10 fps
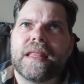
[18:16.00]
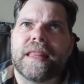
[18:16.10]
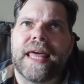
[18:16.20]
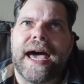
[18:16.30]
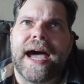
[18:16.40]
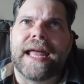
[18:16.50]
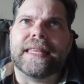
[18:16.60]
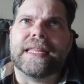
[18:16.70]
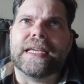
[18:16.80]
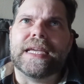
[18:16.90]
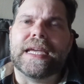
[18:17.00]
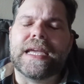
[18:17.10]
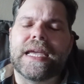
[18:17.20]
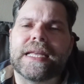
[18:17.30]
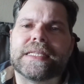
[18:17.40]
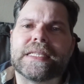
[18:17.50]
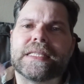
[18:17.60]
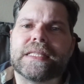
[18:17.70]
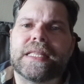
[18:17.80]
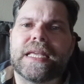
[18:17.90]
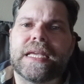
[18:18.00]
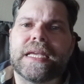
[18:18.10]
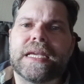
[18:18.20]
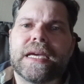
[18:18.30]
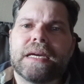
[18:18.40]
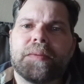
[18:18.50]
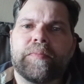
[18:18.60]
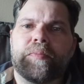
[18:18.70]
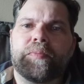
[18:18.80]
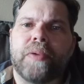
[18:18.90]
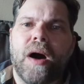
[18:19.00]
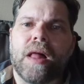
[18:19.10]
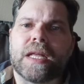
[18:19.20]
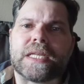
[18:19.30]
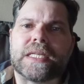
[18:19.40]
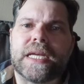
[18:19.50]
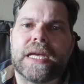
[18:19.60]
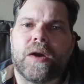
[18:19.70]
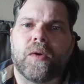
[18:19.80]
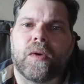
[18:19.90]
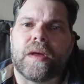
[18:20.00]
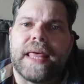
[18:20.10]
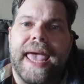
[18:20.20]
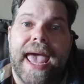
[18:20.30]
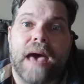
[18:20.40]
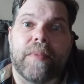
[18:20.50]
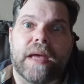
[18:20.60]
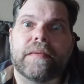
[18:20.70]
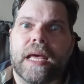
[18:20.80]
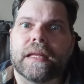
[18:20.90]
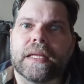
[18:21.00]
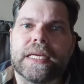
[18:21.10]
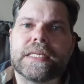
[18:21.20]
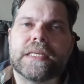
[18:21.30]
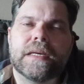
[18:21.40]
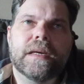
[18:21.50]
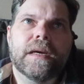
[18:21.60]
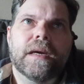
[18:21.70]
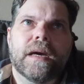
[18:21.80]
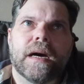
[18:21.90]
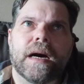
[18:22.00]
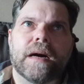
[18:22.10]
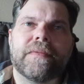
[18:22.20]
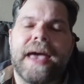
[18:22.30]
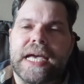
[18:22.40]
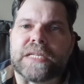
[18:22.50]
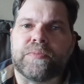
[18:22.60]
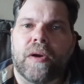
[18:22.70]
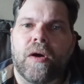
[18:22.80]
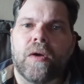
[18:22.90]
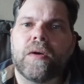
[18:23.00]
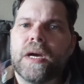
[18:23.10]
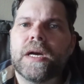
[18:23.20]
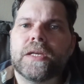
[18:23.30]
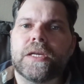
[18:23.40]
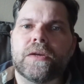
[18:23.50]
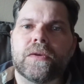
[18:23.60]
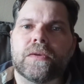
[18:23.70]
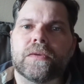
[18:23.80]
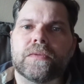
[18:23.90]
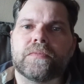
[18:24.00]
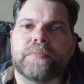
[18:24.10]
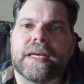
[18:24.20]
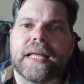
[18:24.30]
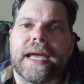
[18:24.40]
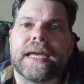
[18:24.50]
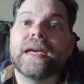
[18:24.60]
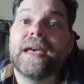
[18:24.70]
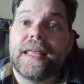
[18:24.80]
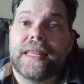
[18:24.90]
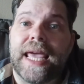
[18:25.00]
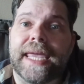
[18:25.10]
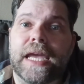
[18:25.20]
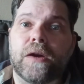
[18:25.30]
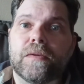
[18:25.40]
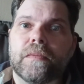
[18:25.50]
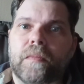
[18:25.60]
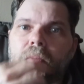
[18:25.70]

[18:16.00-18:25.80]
that it's the policy, or the habit at least, of Hasbro to be like, thank you,